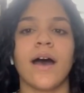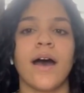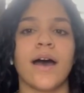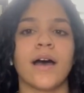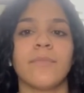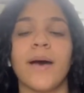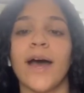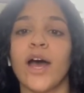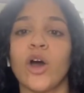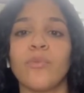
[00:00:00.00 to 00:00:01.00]
um,
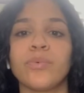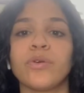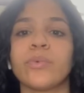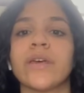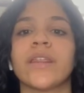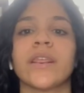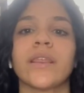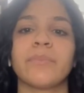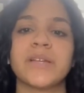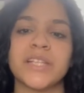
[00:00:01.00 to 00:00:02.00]
help you with
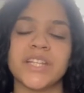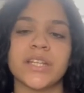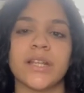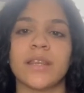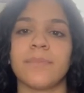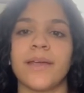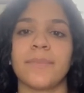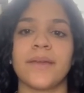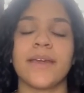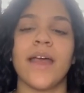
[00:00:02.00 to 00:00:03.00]
positioning the
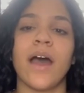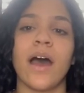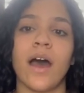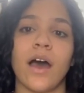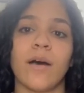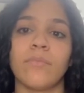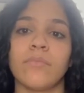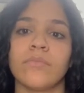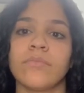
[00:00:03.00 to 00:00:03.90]
baby um,